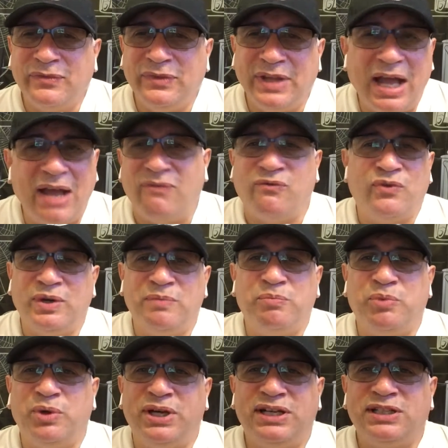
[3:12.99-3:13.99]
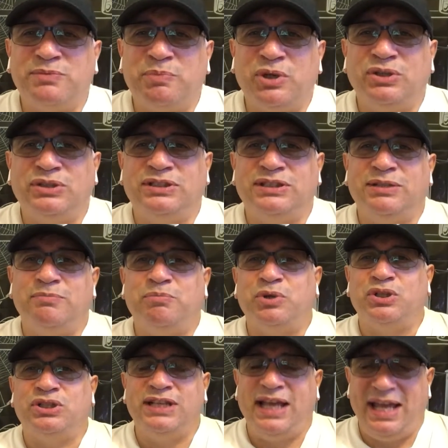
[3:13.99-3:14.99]
not for a British person
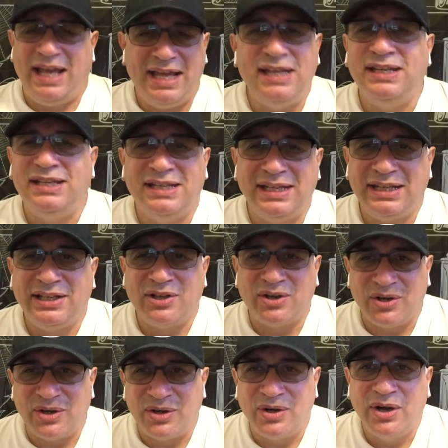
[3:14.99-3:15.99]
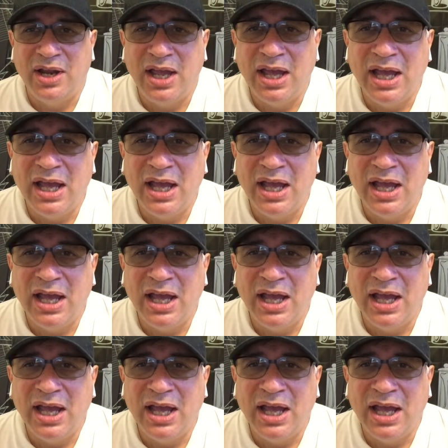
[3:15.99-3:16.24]
pretending they're